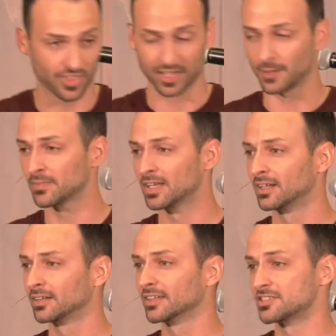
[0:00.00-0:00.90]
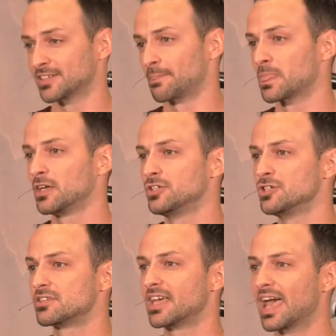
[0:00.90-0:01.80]
them, listen,
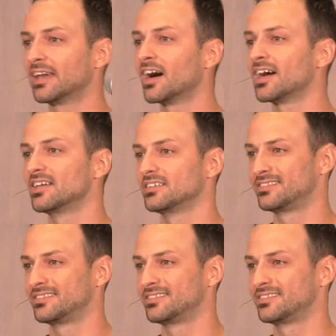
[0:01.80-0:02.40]
you cannot